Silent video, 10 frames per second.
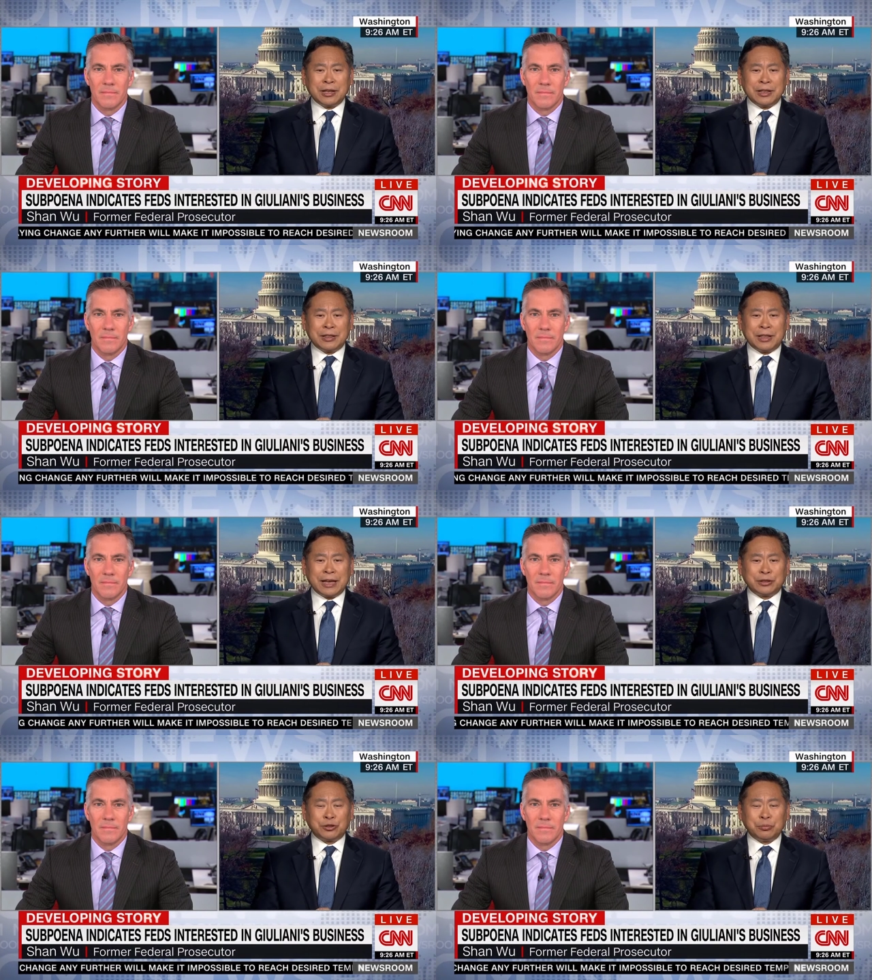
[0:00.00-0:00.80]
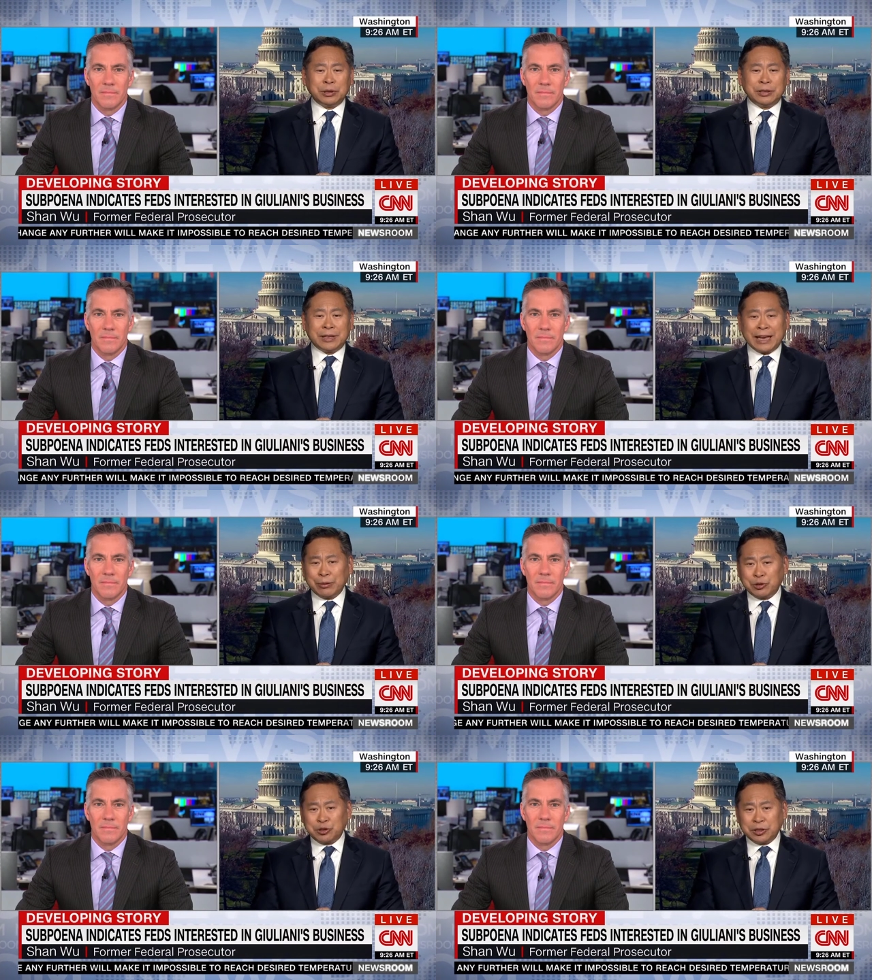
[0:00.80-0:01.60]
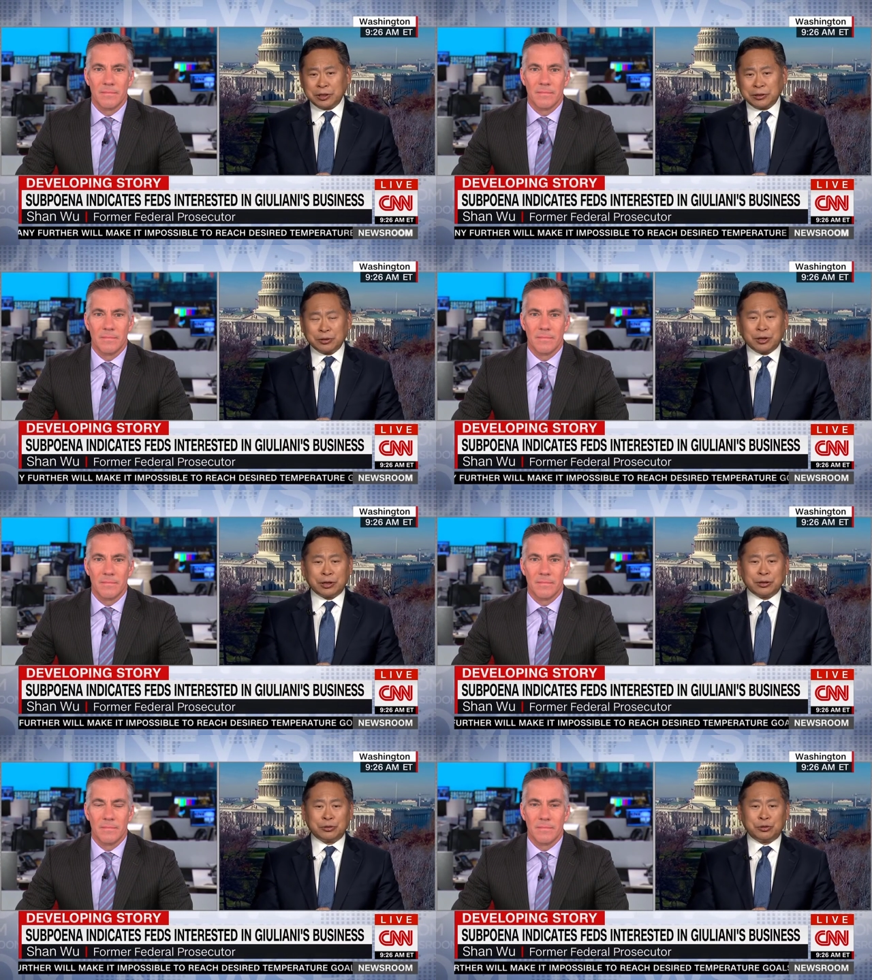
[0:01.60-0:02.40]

Speaker 1: that could be damaging uh,